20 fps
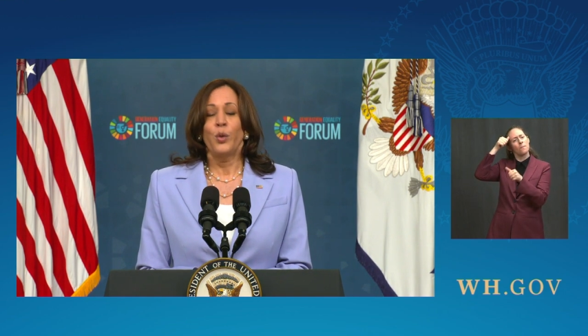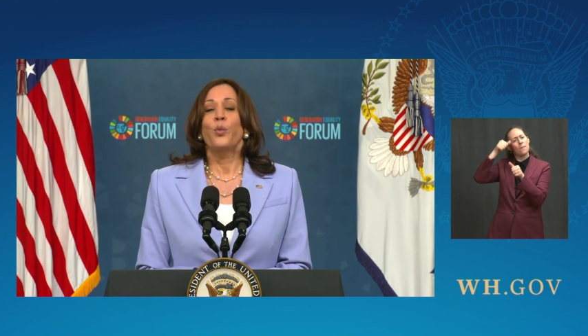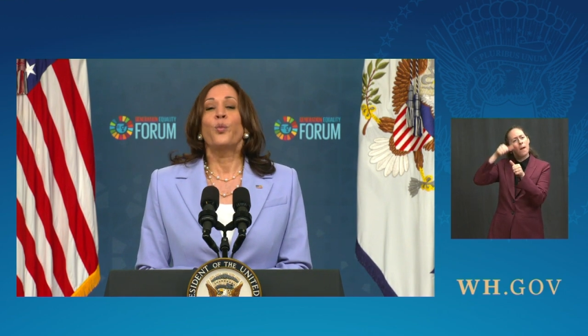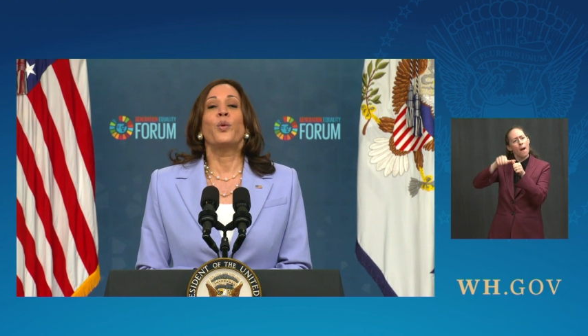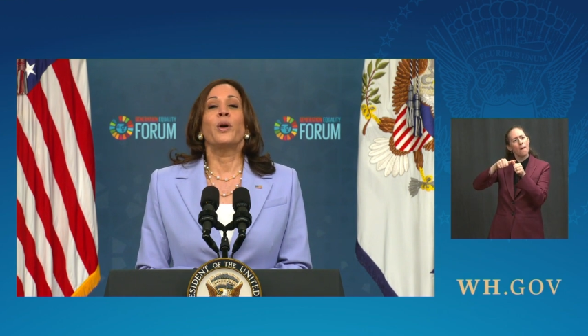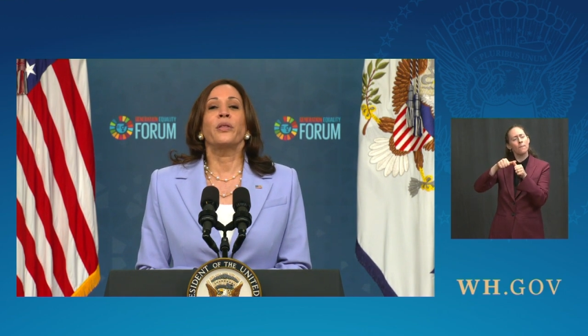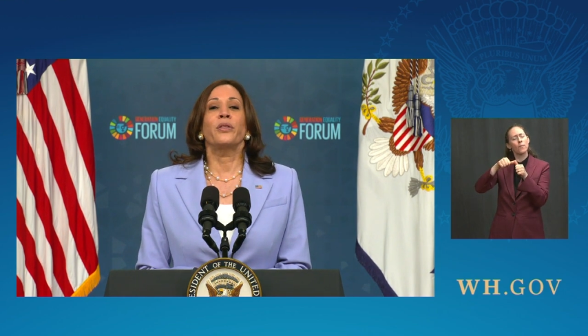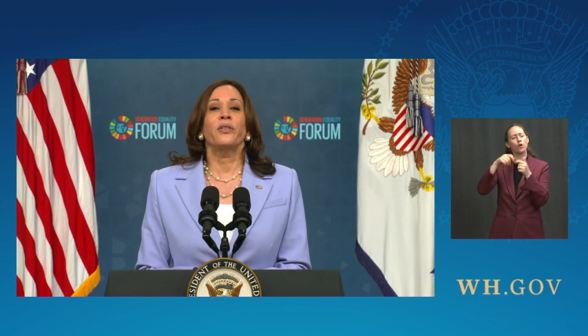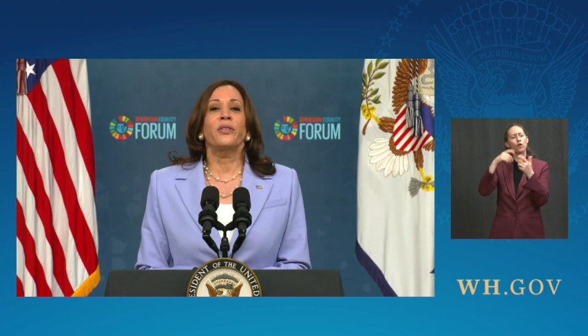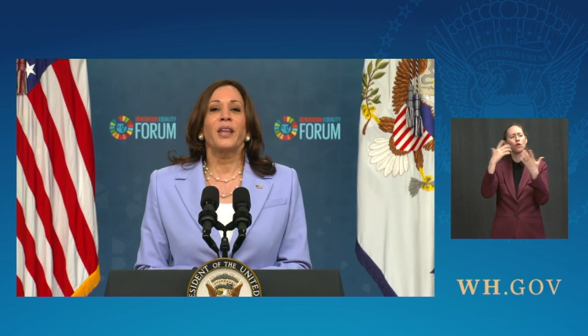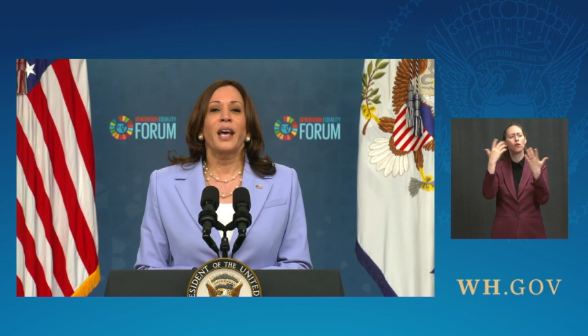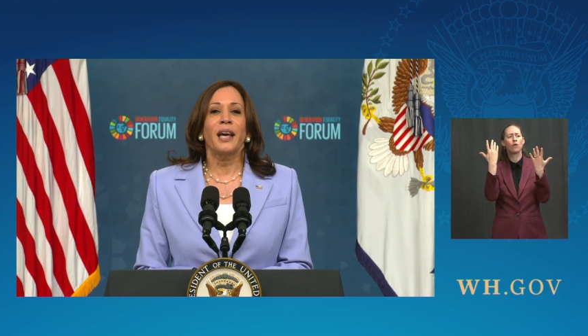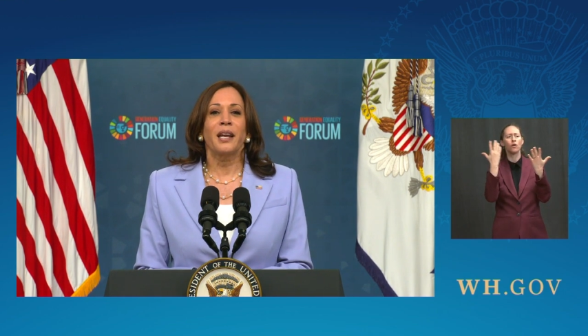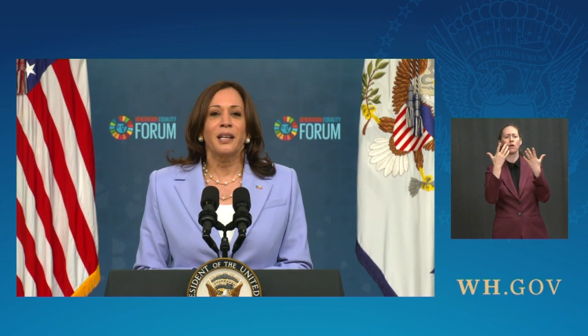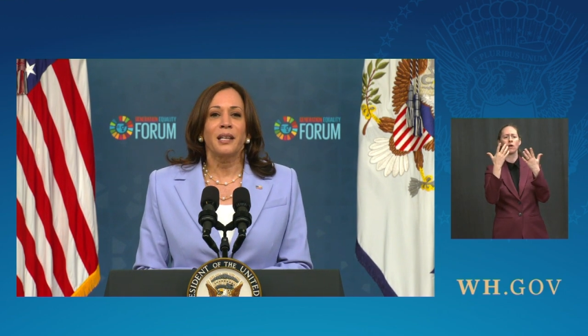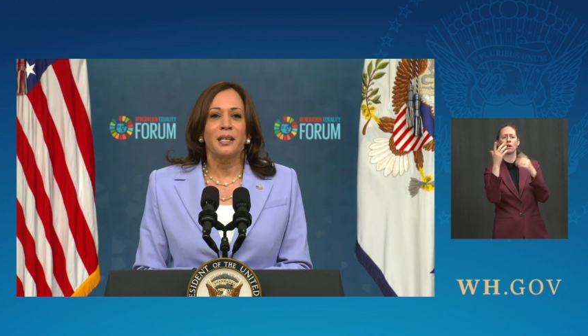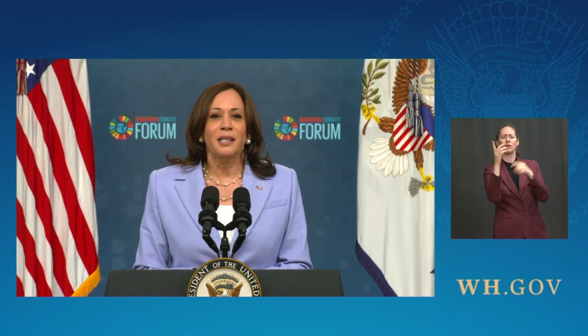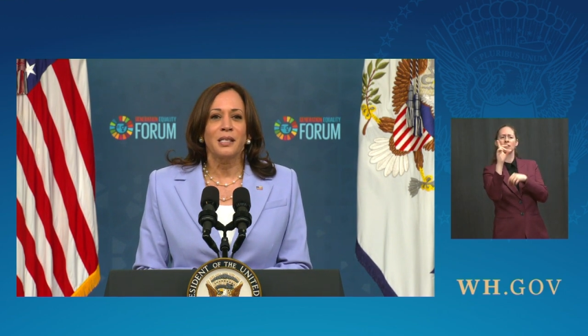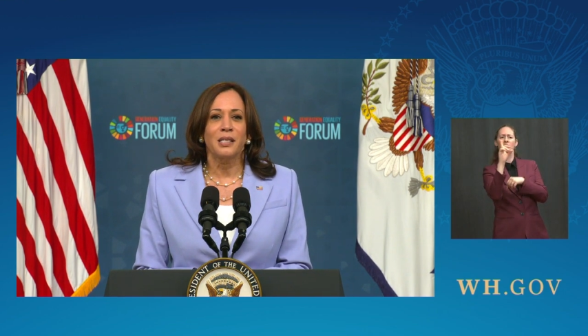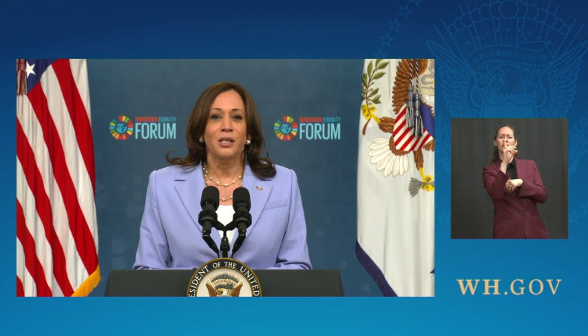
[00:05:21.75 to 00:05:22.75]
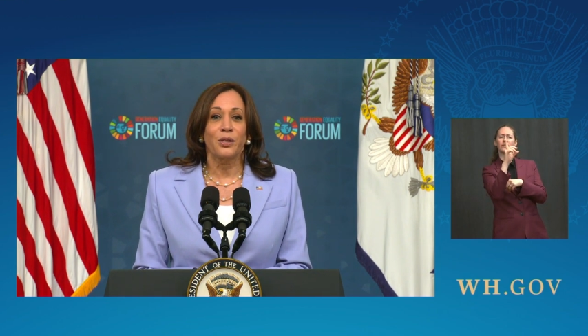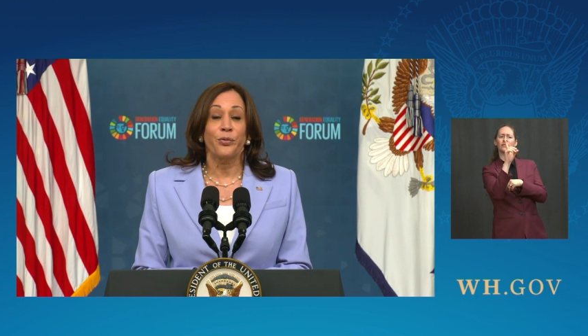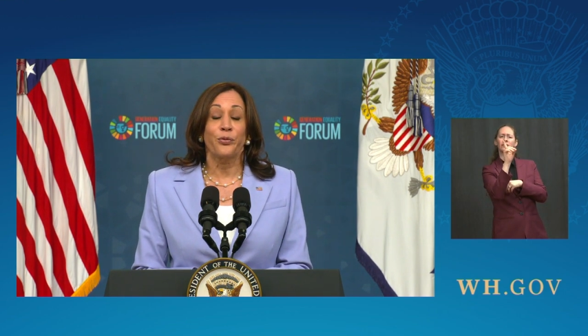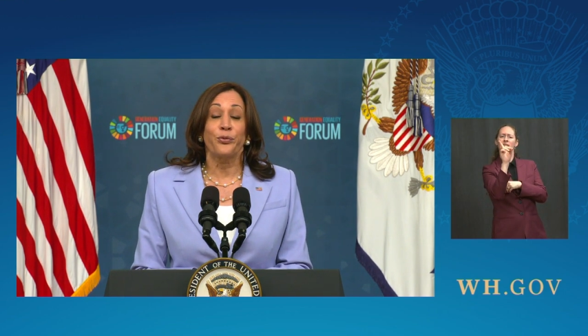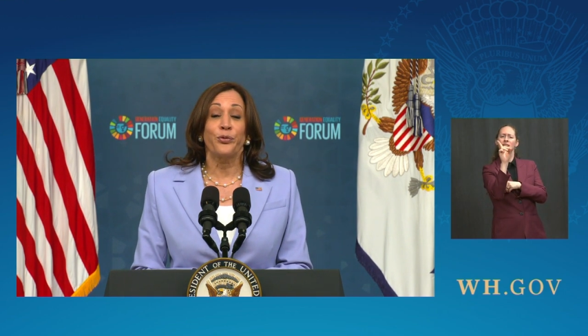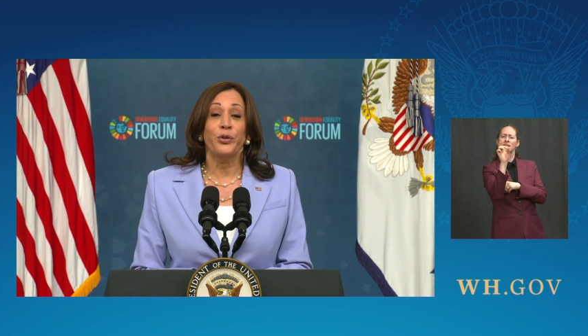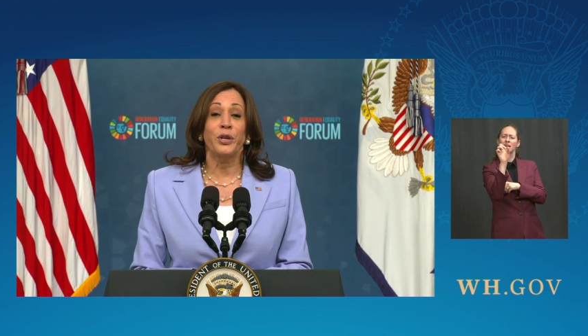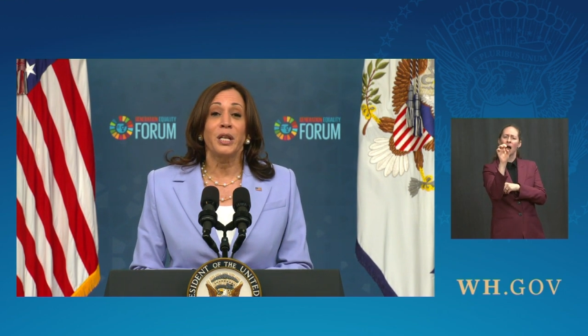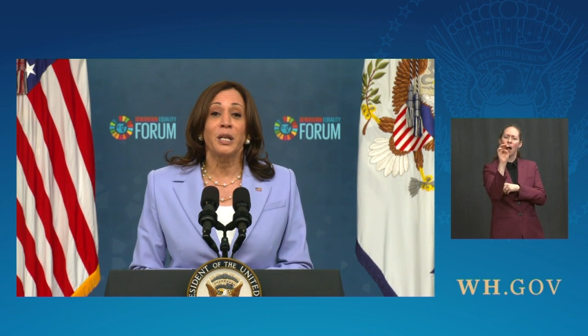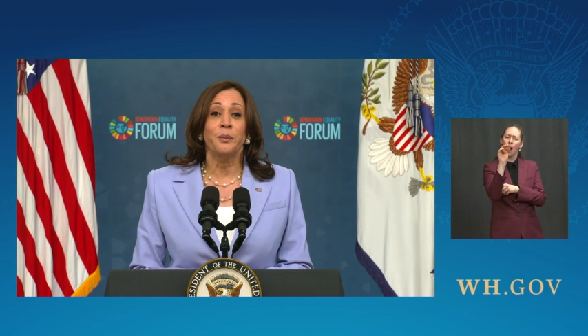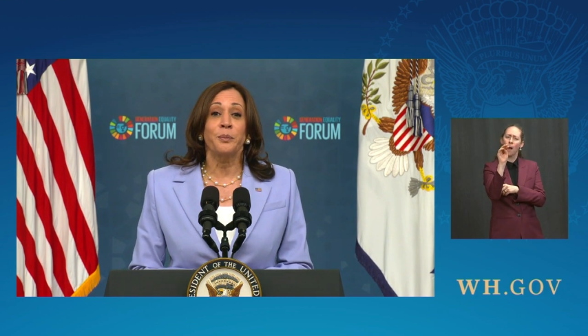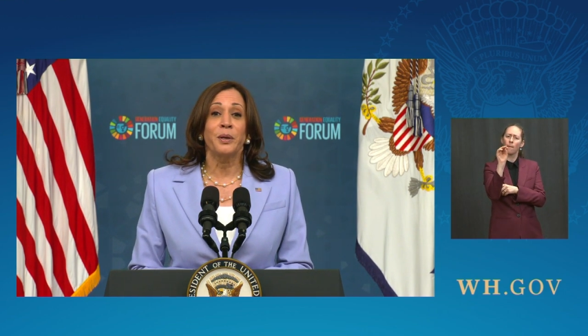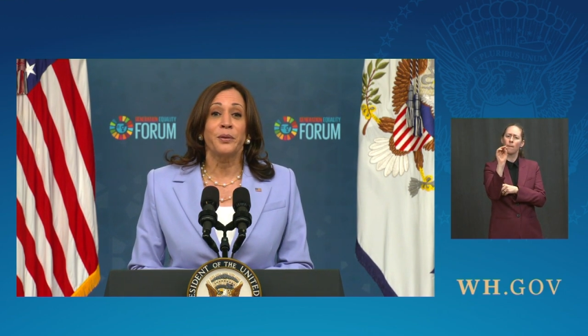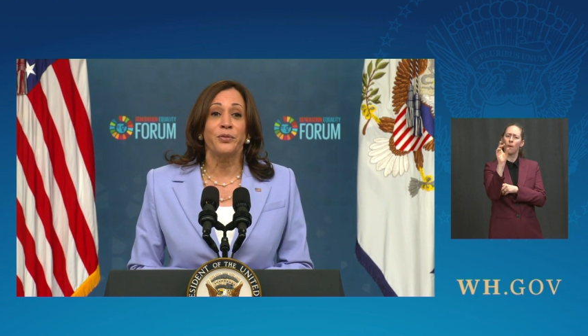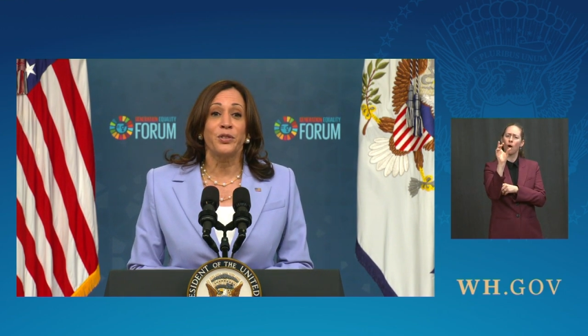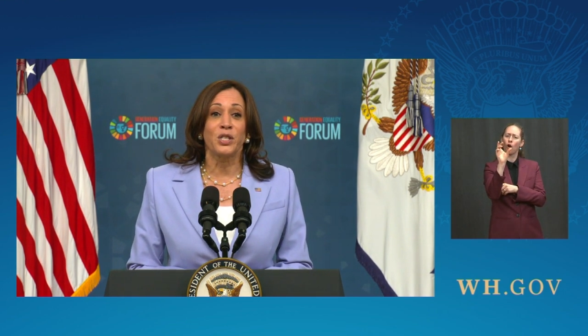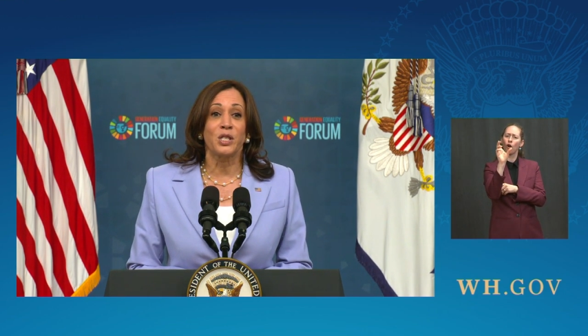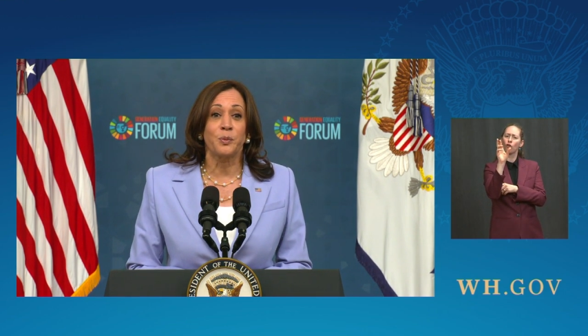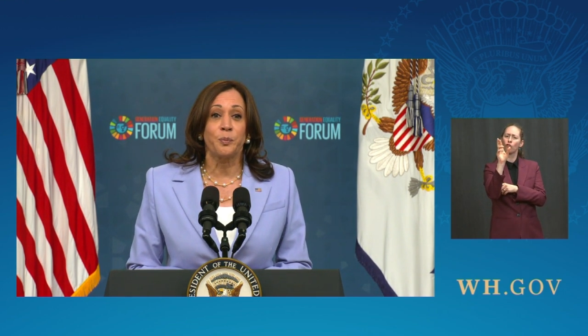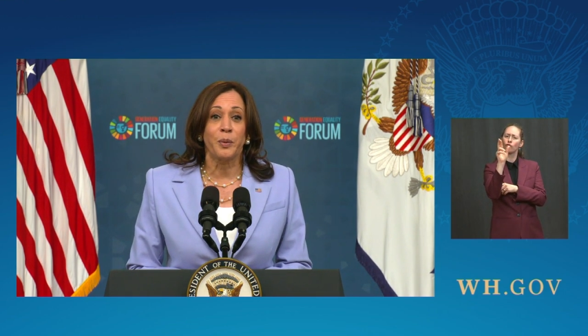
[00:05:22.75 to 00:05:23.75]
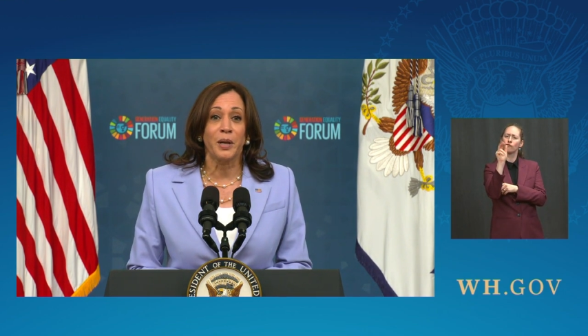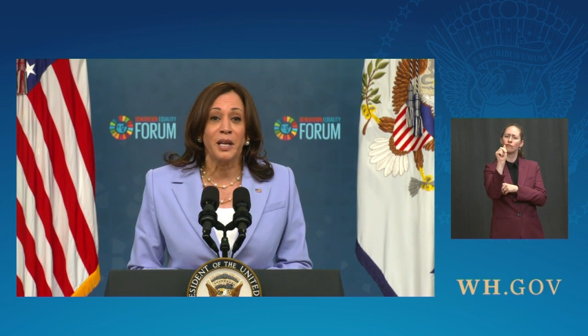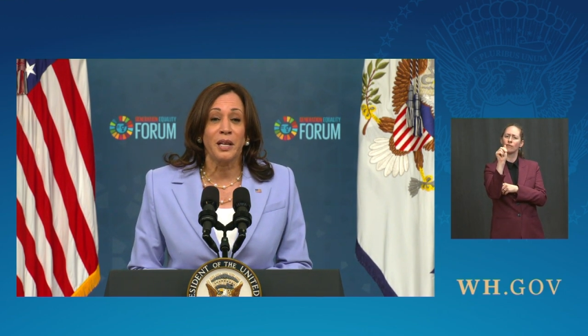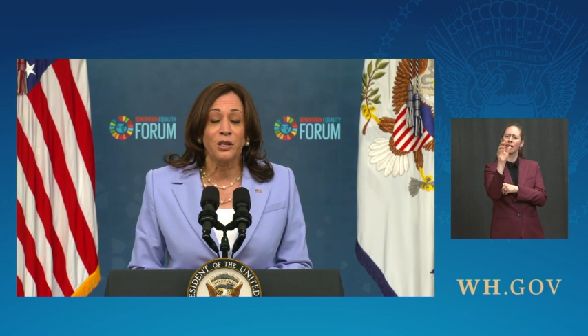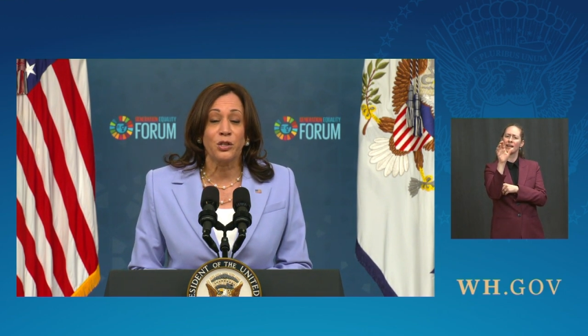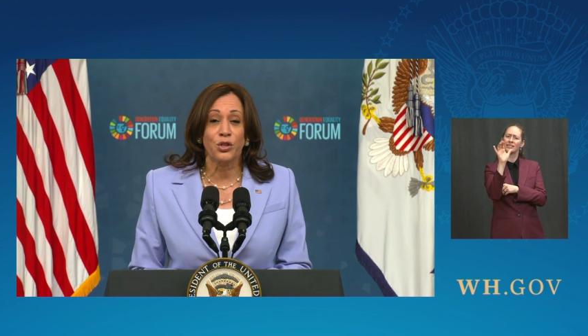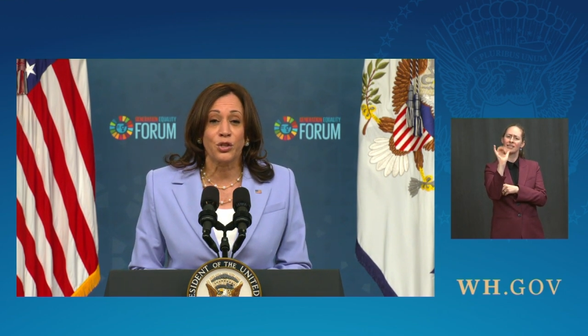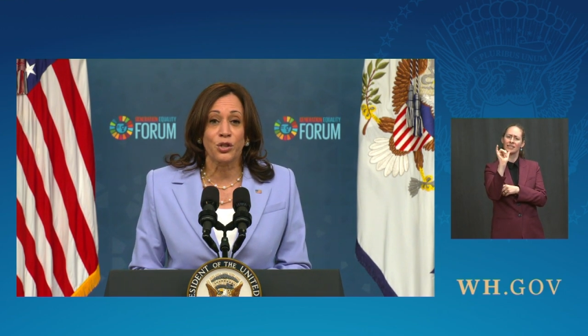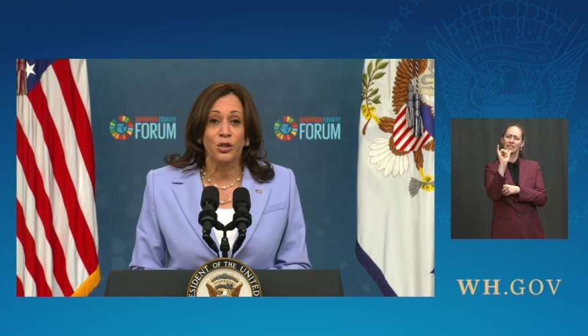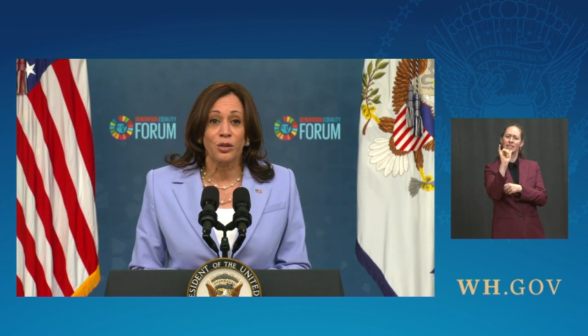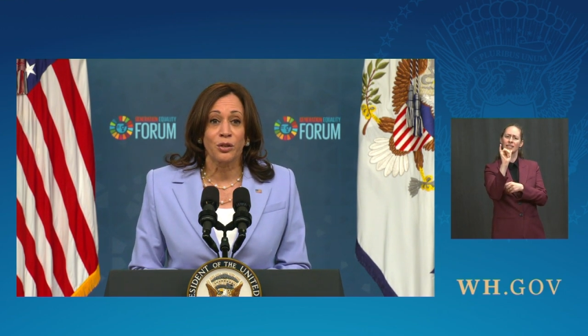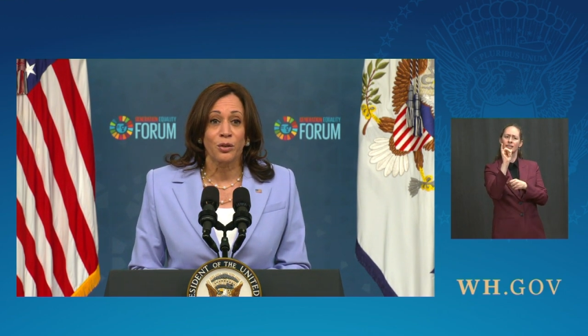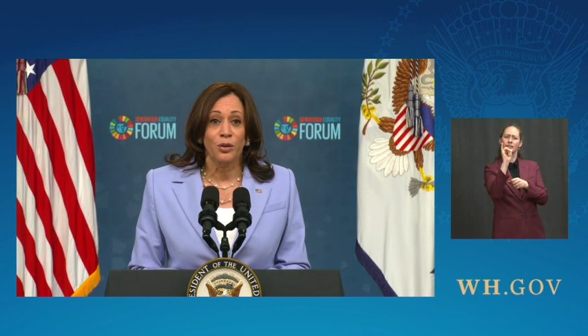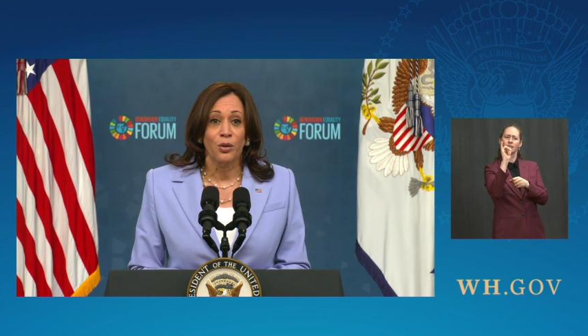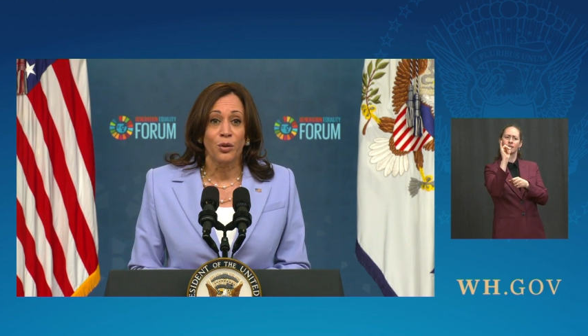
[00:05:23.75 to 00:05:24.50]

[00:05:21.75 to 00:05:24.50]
whether that is the freedom of speech